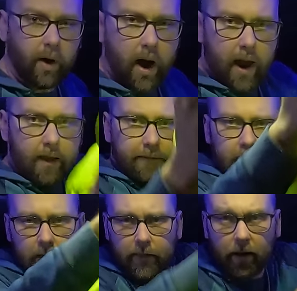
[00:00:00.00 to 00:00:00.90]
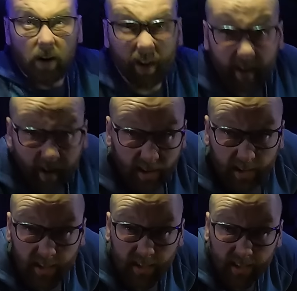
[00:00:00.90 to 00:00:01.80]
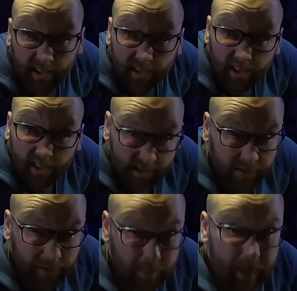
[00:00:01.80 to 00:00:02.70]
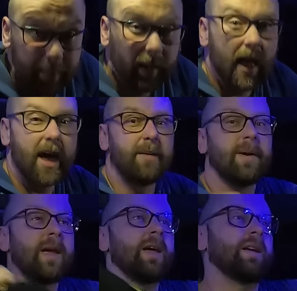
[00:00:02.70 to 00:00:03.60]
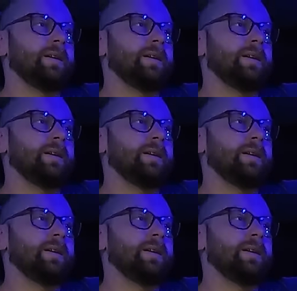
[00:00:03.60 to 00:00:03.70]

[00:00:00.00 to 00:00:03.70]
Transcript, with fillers: arrived, and there's a few people ahead of me.